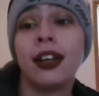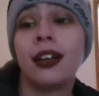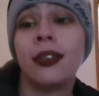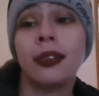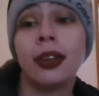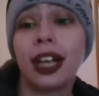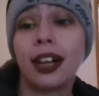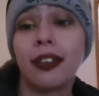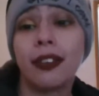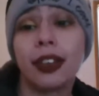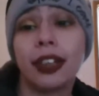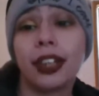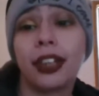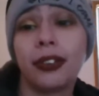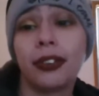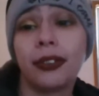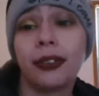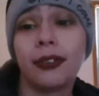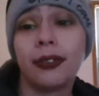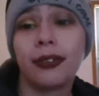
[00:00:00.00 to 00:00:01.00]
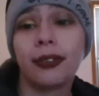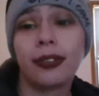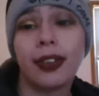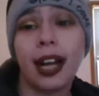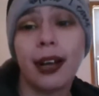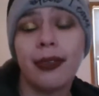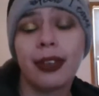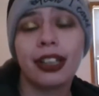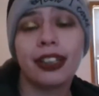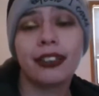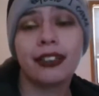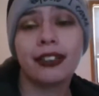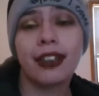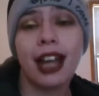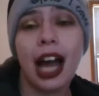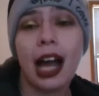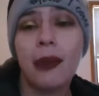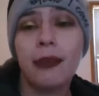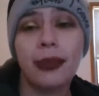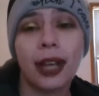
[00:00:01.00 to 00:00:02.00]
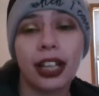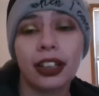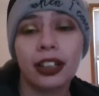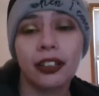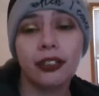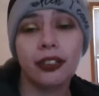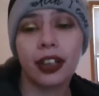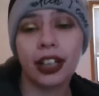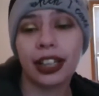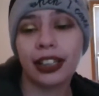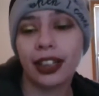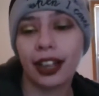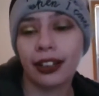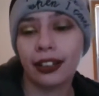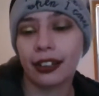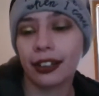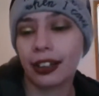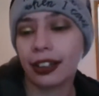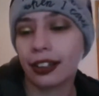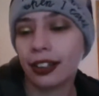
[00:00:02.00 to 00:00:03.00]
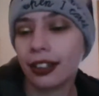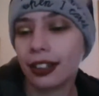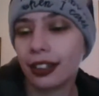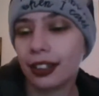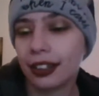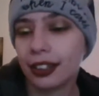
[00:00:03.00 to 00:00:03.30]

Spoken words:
Whatever, dude. I mean, I'm not the fucking editor.